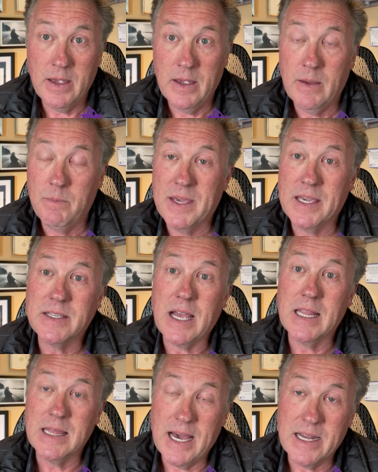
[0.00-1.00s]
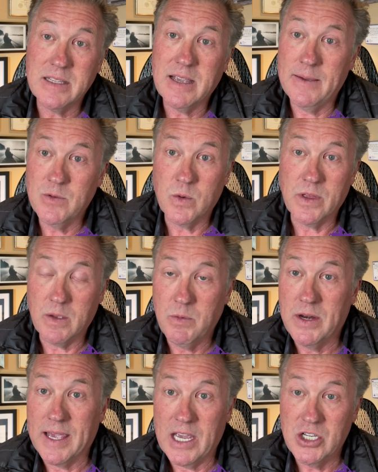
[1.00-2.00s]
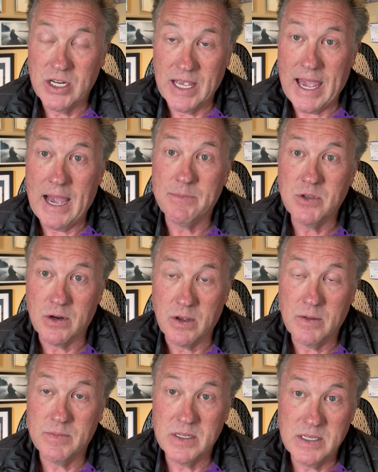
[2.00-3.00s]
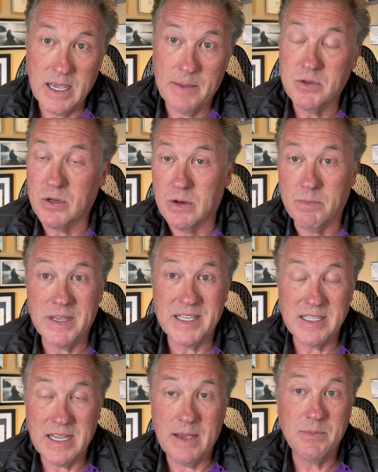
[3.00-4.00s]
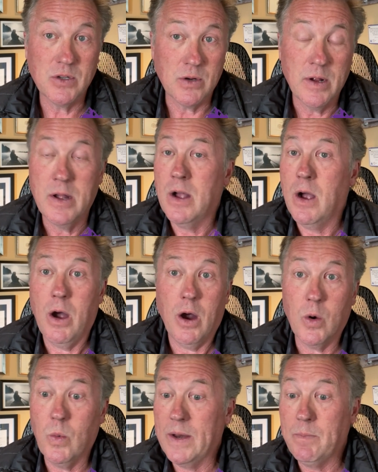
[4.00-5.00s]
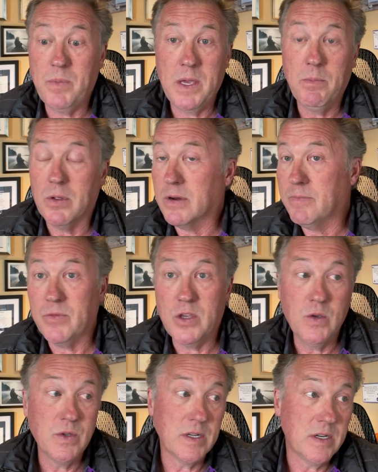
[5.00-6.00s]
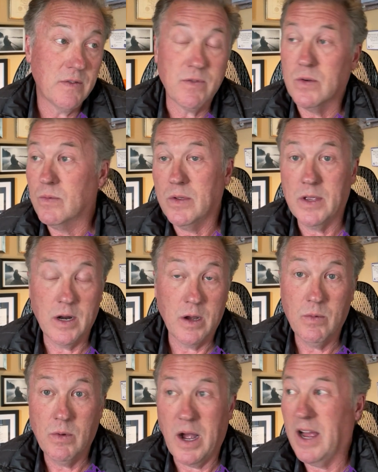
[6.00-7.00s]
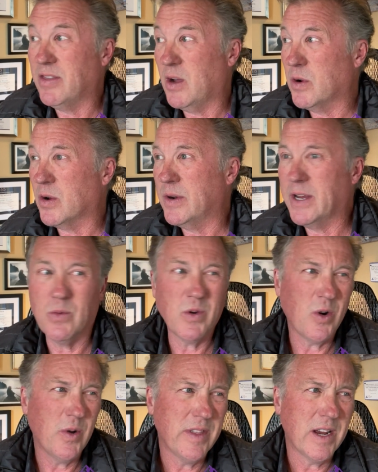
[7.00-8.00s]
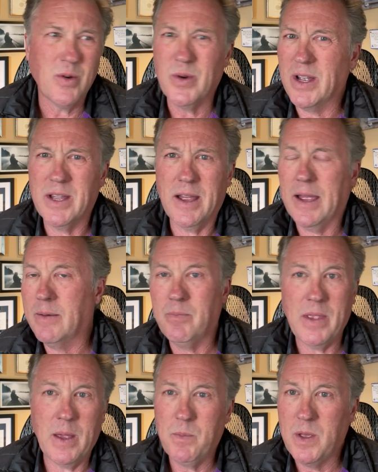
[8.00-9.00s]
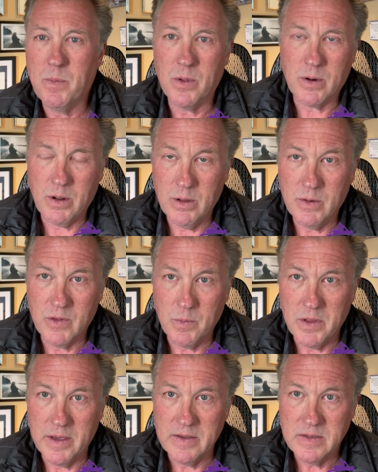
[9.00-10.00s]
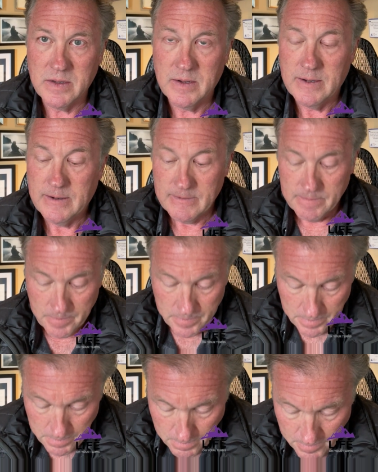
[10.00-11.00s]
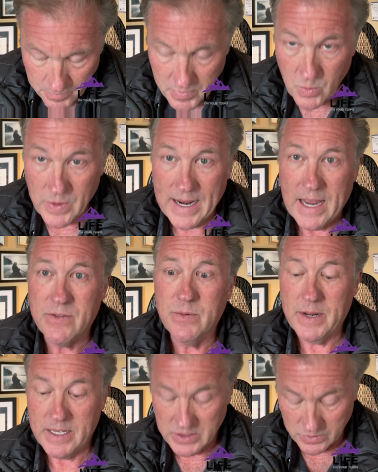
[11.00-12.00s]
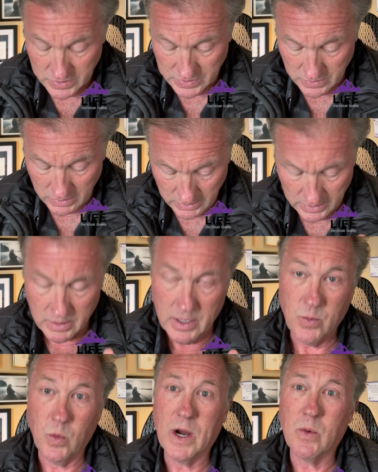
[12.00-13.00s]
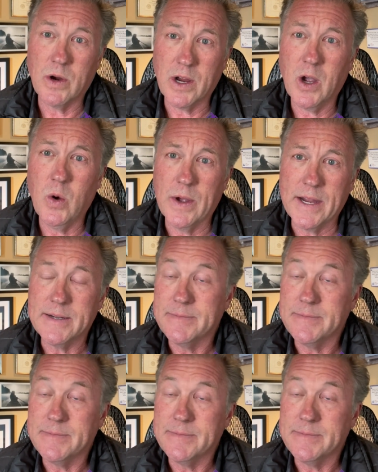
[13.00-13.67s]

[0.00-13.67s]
Because a lot of times where the communication gaps or steps or missteps or when people are using different, I thought we were going here, we're going there, and people are all over the place. But when everybody's crystal clear on where we're going,